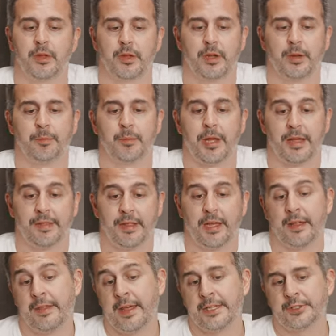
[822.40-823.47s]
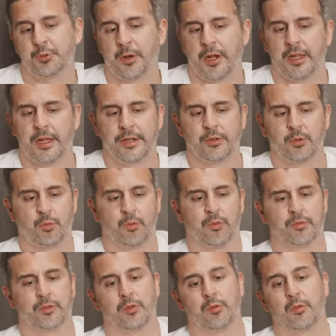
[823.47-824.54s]
And that's what I like
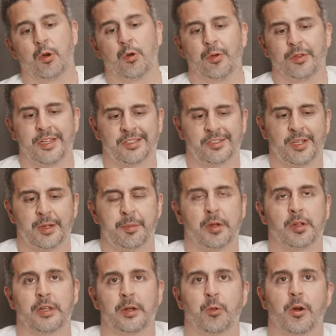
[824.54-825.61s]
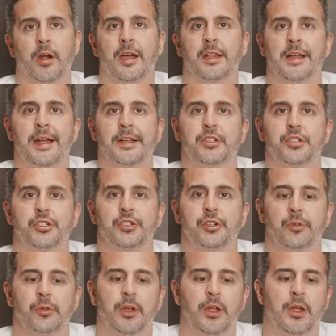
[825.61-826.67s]
to roll with. That's typically where I like to shoot.